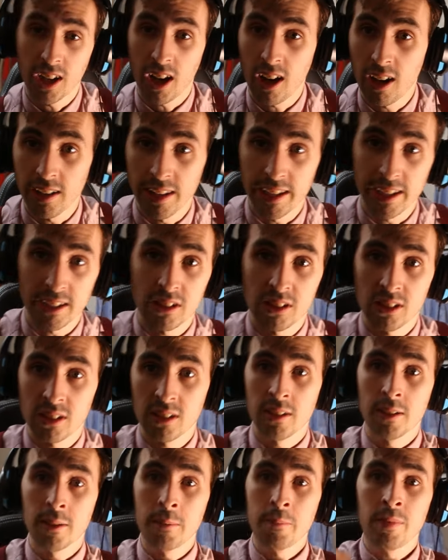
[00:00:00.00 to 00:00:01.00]
Daleks.
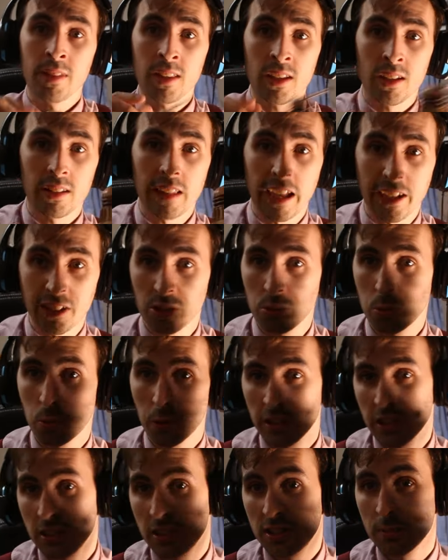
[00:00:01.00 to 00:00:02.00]
They just
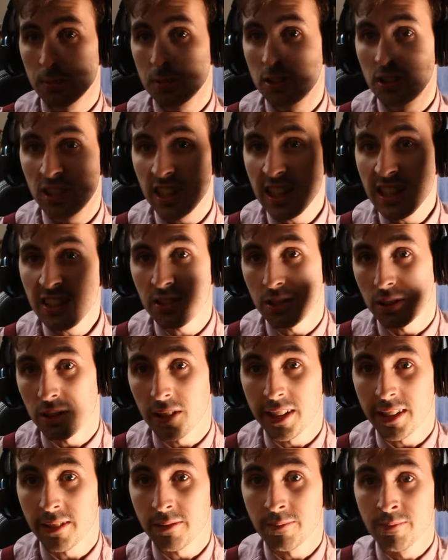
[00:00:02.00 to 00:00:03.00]
wanted some
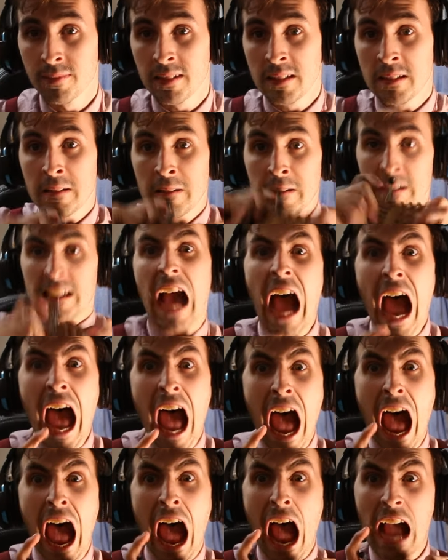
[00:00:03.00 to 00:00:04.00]
seasoning.
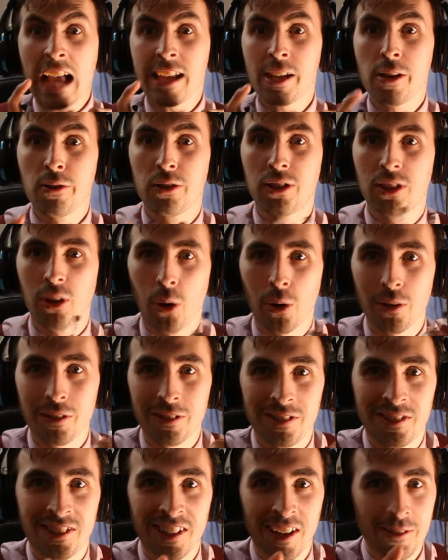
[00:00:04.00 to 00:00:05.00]
Ah! You thought
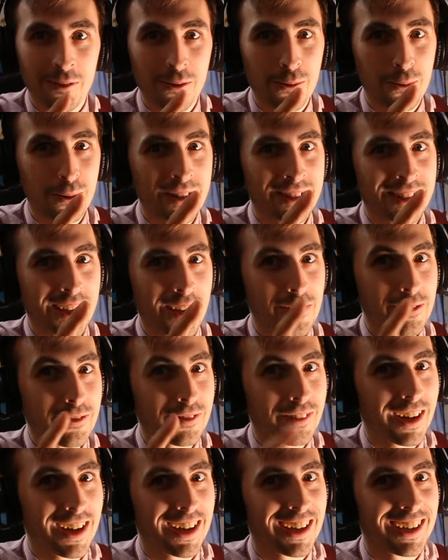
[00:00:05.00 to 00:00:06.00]
the joke was
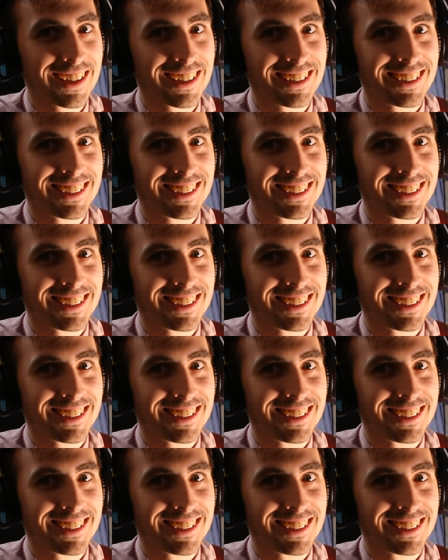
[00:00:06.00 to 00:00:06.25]
over.